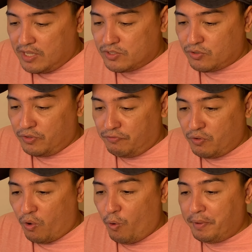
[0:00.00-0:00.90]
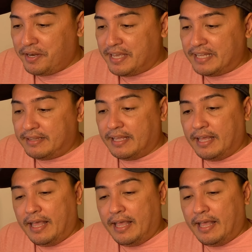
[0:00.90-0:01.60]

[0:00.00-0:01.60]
So, if you open it,